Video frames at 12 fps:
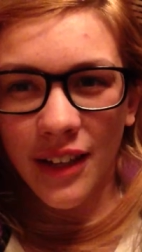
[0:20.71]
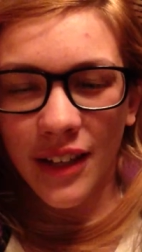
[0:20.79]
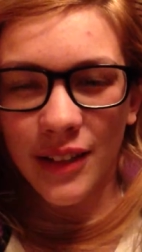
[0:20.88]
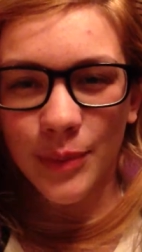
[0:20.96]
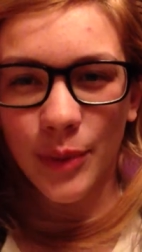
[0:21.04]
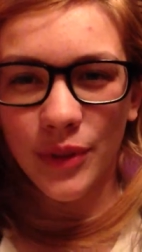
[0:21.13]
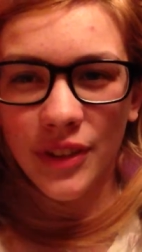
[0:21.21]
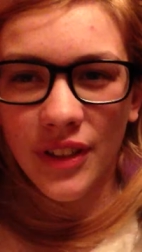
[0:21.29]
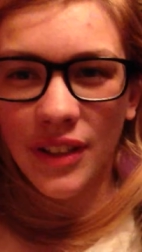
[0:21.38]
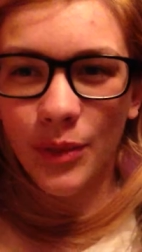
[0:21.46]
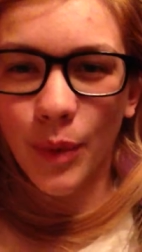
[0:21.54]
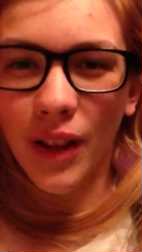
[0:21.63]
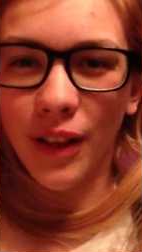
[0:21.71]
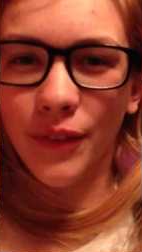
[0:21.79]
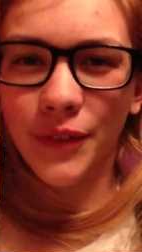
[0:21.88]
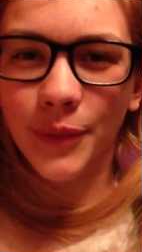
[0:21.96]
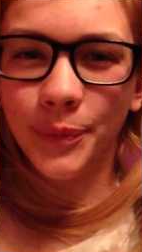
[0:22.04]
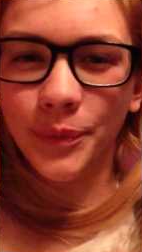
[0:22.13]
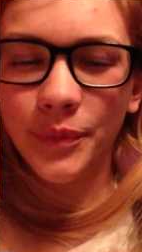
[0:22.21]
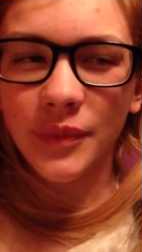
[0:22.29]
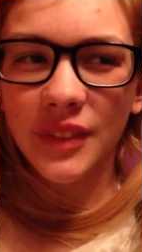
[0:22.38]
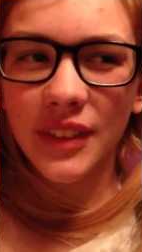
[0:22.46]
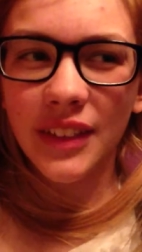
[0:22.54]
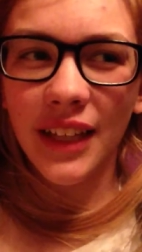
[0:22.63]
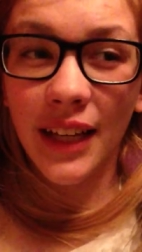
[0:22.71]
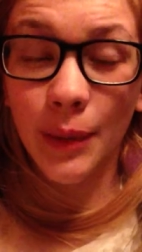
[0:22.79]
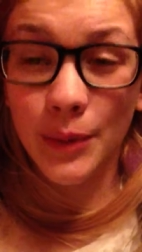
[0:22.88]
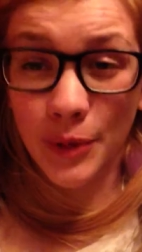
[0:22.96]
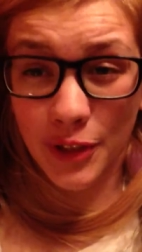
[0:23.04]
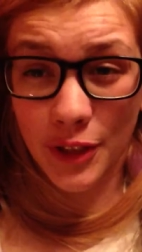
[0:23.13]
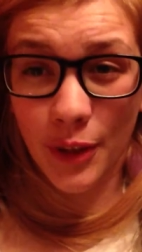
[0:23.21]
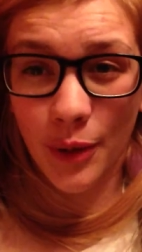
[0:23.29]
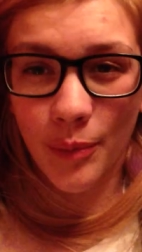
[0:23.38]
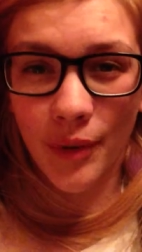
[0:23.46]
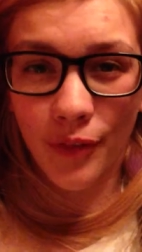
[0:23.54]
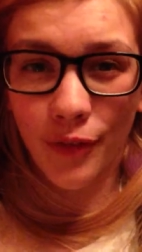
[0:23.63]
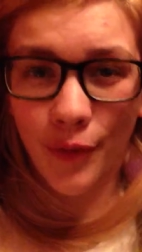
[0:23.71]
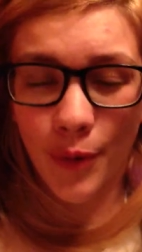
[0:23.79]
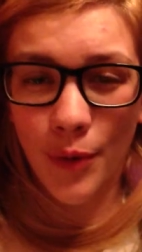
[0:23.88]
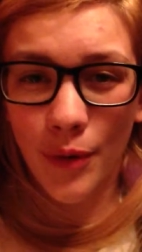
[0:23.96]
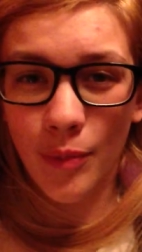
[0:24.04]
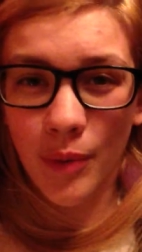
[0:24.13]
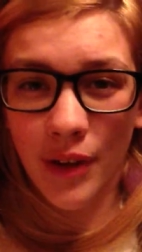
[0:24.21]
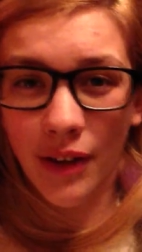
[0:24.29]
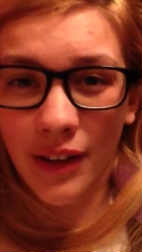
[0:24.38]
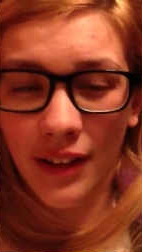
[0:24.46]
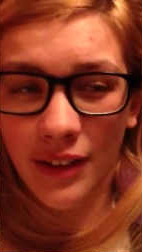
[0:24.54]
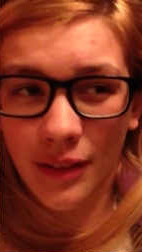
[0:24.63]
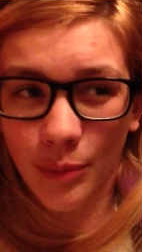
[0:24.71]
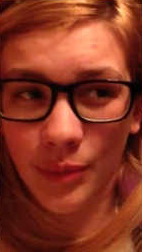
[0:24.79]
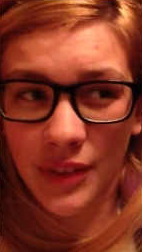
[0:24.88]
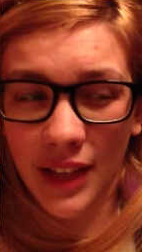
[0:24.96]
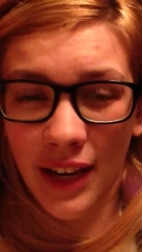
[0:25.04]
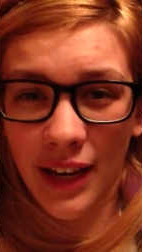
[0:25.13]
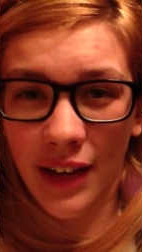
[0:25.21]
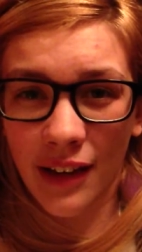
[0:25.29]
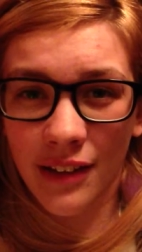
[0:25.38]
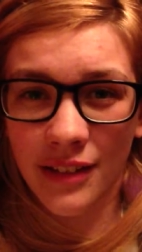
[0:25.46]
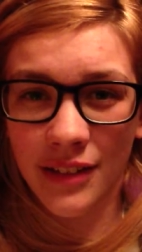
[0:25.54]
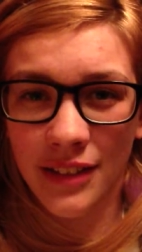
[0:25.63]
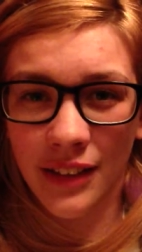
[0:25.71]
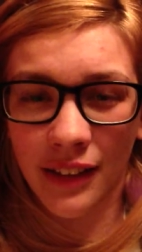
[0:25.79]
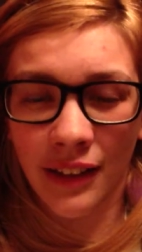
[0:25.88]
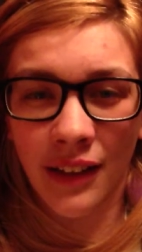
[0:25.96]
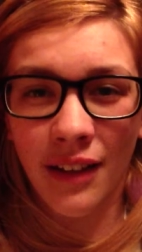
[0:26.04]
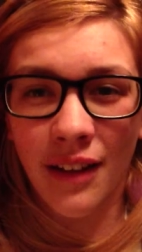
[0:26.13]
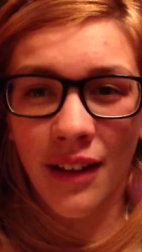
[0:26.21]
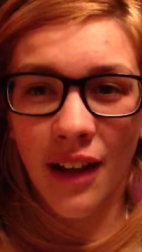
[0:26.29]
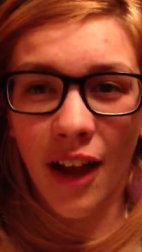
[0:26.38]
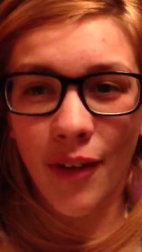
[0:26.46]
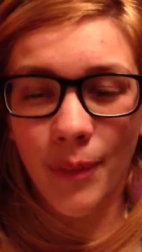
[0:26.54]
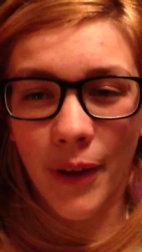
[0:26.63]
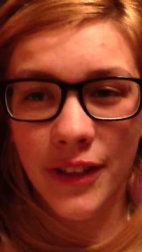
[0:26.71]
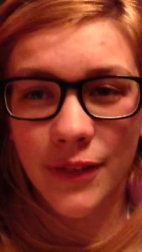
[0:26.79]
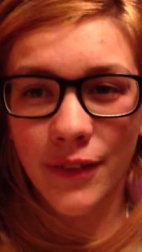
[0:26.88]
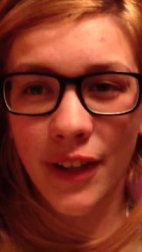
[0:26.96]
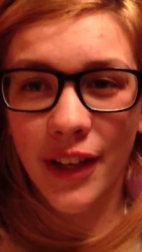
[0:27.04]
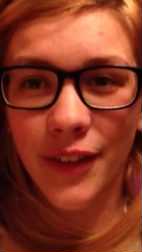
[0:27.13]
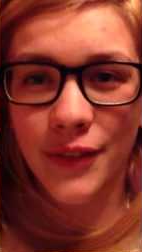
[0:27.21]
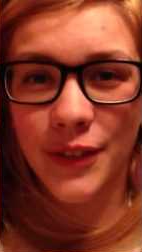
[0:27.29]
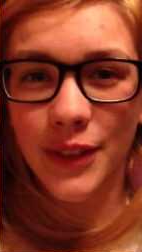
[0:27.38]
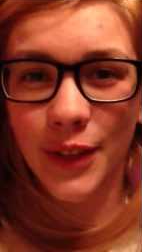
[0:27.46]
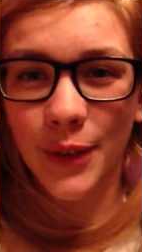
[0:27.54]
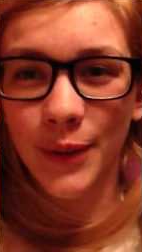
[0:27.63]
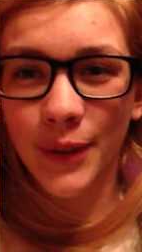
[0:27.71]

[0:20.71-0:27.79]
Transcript: I was supposed to start at 12, and I was supposed to go home by 4, but I ended up staying until half past 5, so